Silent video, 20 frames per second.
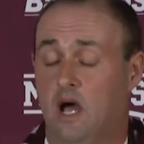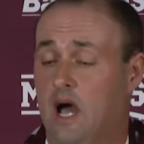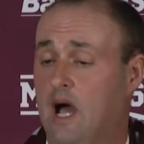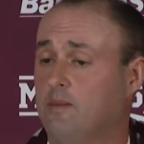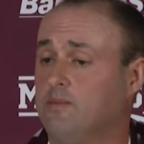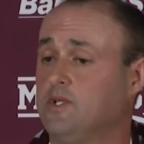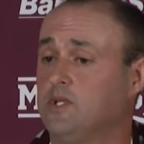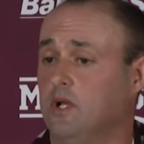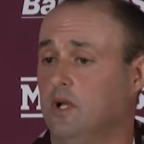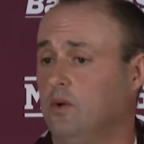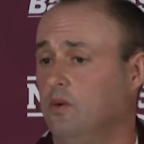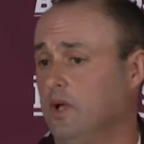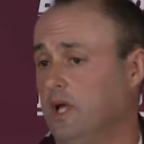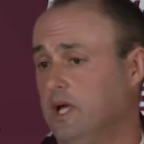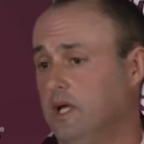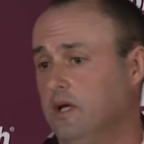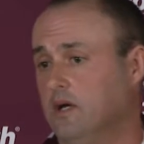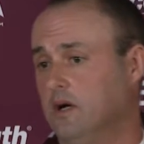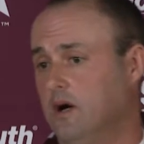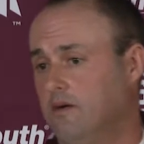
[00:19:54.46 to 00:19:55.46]

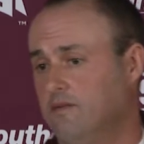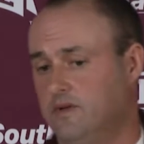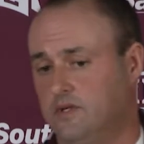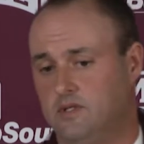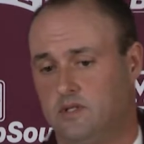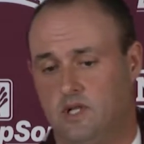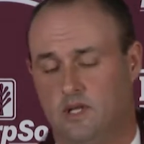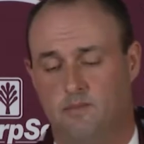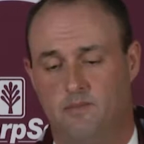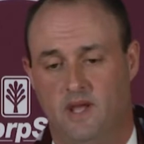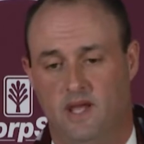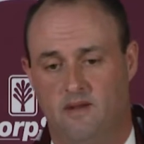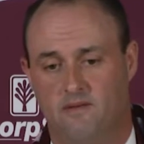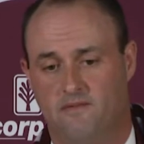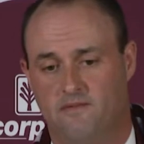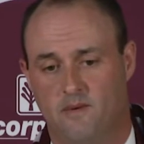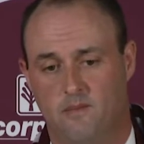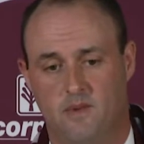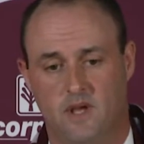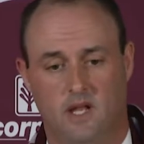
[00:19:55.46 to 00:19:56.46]
Absolutely. Obviously, being
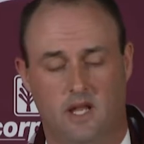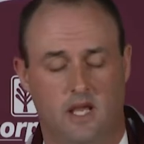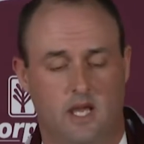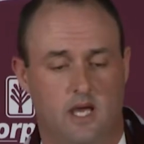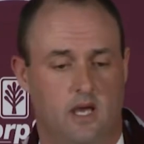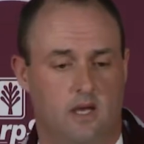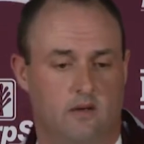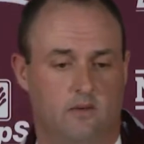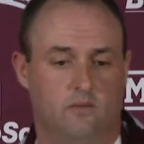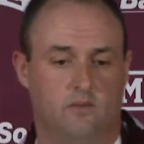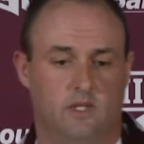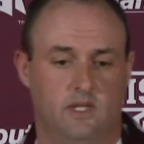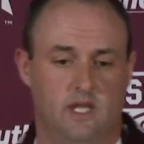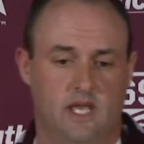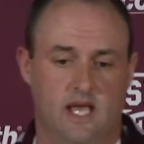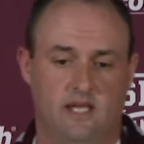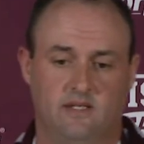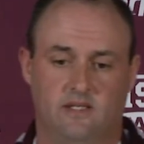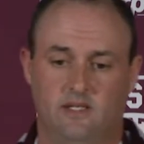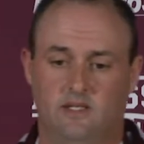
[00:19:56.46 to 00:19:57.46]
familiar with
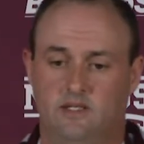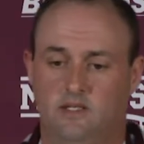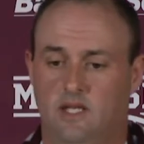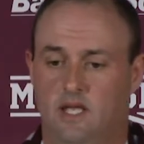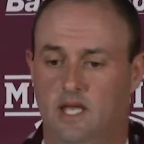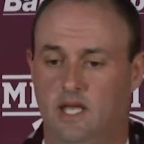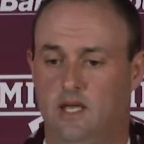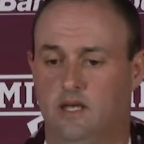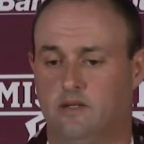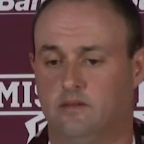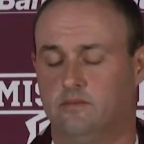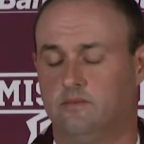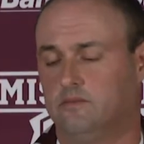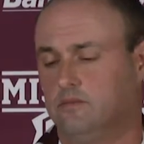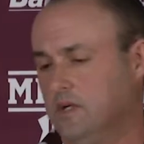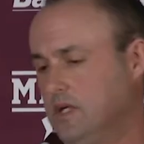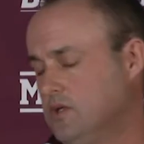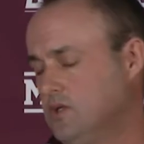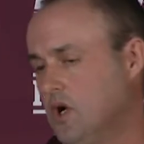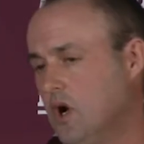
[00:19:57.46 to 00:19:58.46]
the SEC
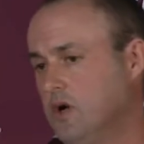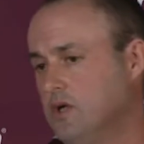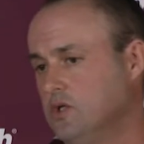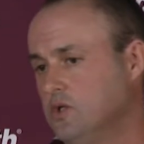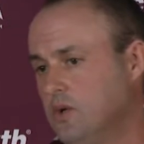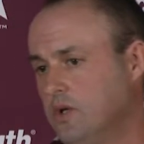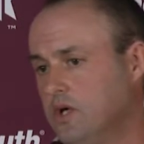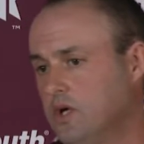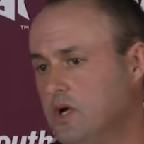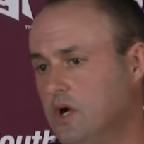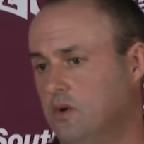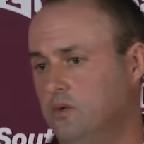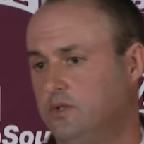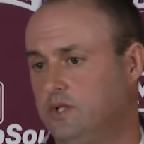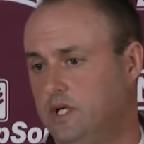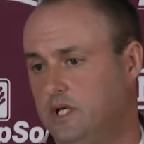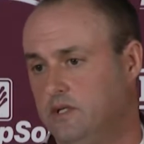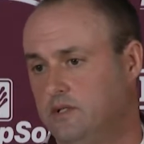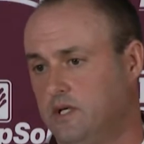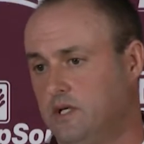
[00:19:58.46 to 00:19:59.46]
and talking to other
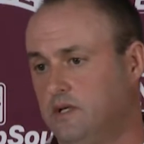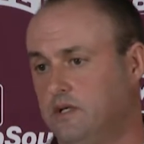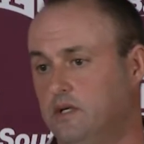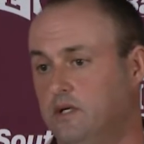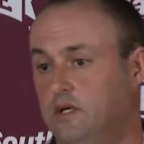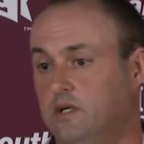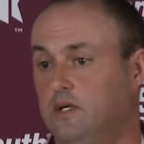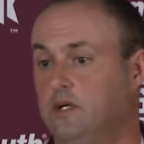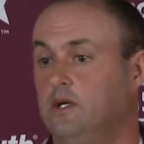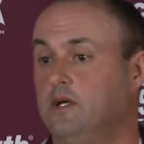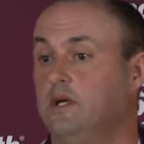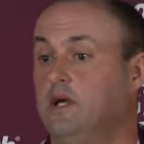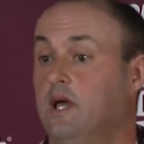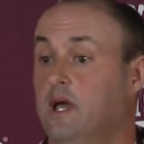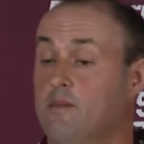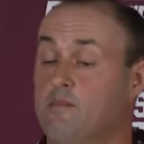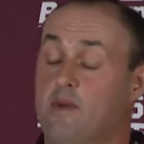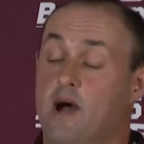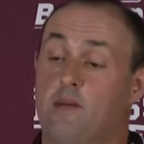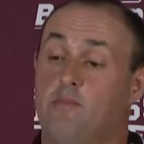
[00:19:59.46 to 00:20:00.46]
coaches, and
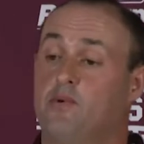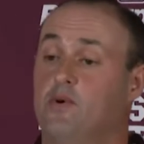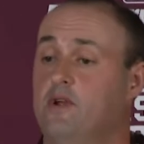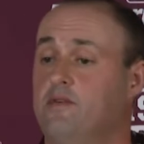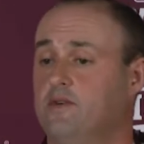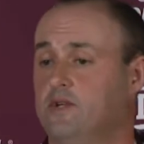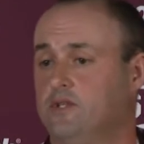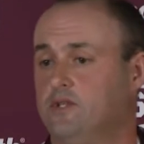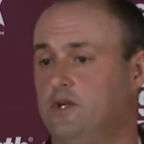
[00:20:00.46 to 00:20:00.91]
in my previous